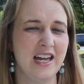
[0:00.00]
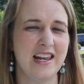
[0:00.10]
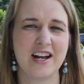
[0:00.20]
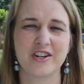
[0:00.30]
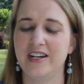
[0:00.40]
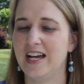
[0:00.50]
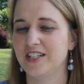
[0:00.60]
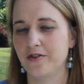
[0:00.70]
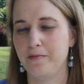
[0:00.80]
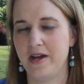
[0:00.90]
and I couldn't
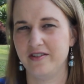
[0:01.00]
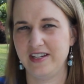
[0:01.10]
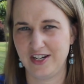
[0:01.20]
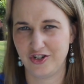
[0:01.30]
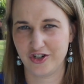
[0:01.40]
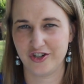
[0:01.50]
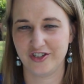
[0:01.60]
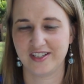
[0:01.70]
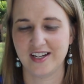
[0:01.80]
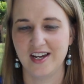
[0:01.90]
ask for better
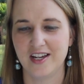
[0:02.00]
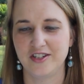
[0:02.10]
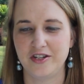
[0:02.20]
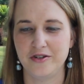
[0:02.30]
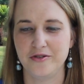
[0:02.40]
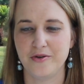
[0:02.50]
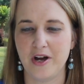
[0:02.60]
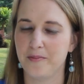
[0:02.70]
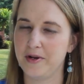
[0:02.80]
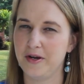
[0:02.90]
teachers to
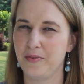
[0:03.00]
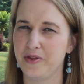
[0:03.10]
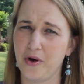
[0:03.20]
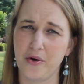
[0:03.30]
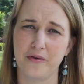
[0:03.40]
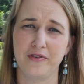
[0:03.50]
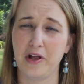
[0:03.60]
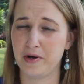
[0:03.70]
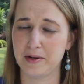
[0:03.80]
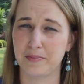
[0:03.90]
help me with the whole
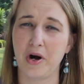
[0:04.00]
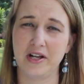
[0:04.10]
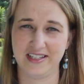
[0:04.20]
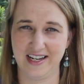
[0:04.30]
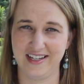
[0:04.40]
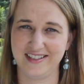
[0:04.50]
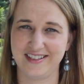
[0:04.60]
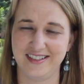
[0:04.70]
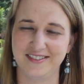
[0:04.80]
floating process.